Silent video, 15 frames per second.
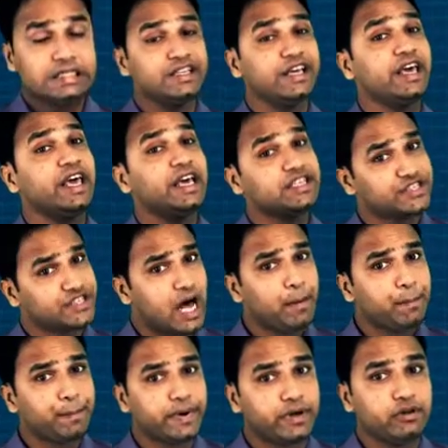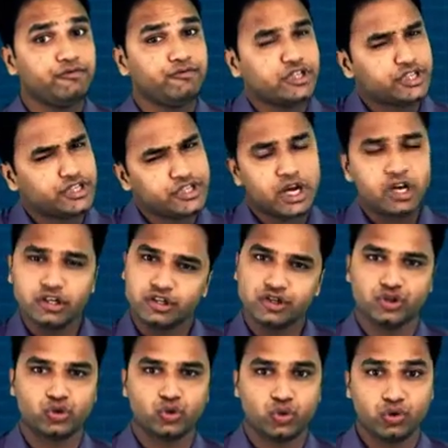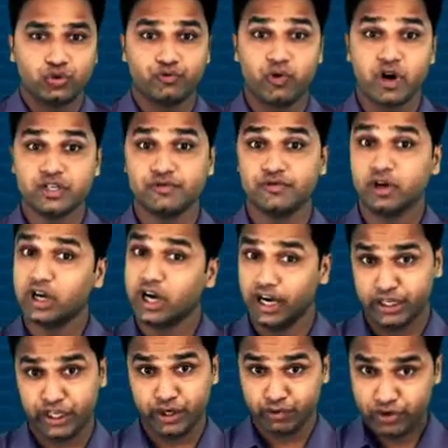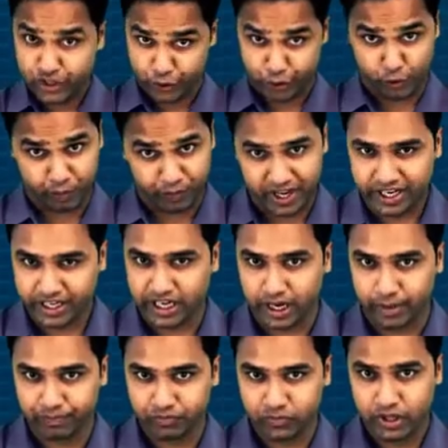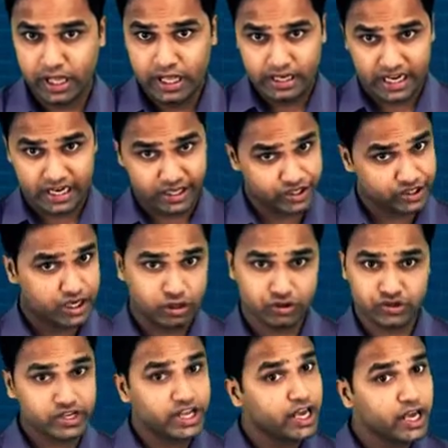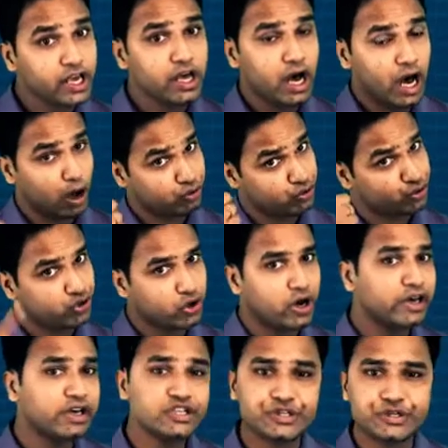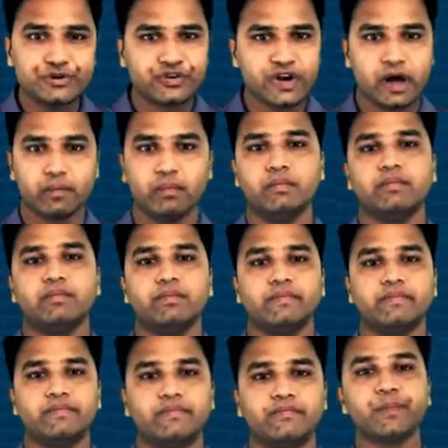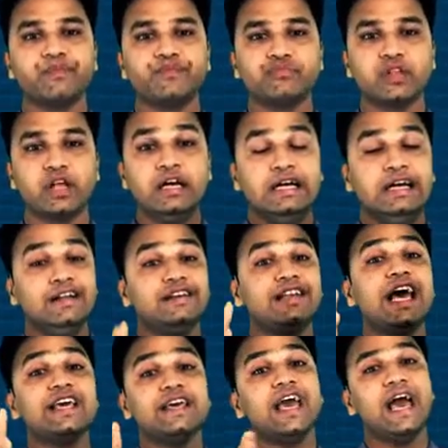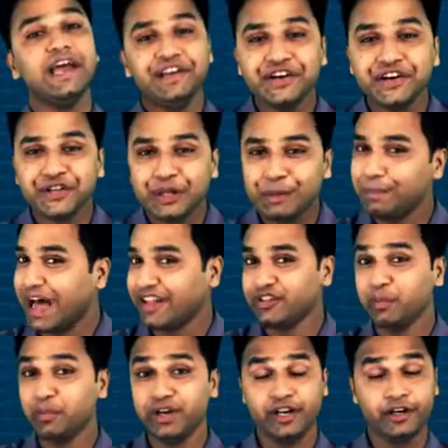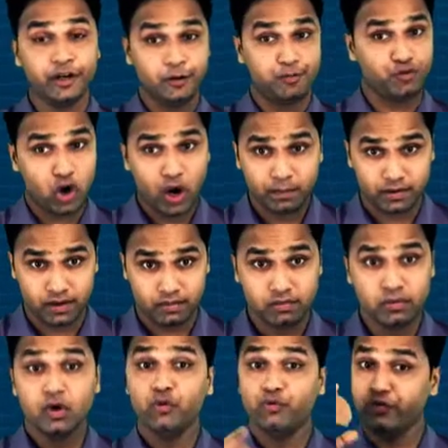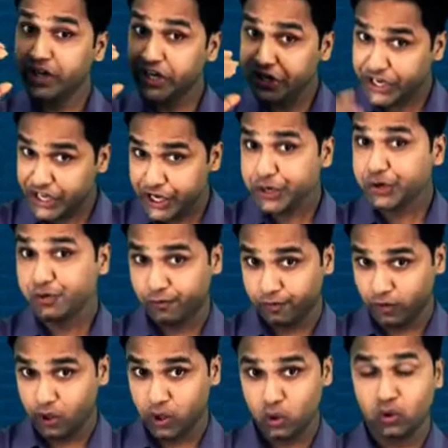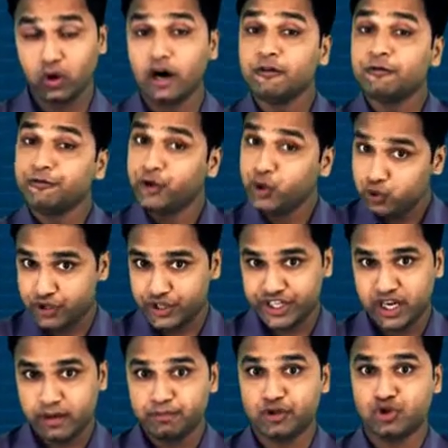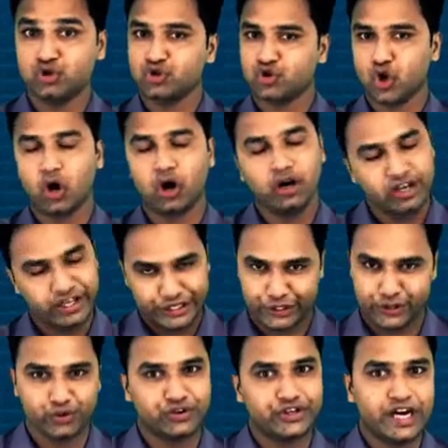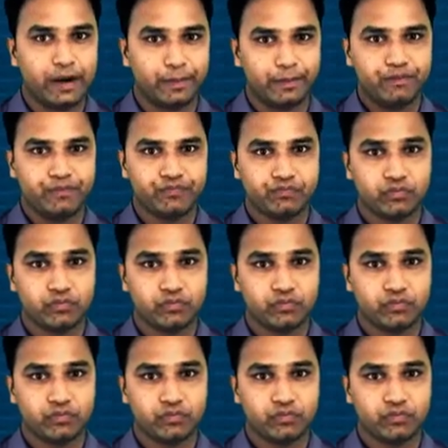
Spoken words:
The example we just showed was for continuous group data. Let us now see how to draw a histogram. Like any other mathematical problem, we need to follow a few steps to draw a histogram.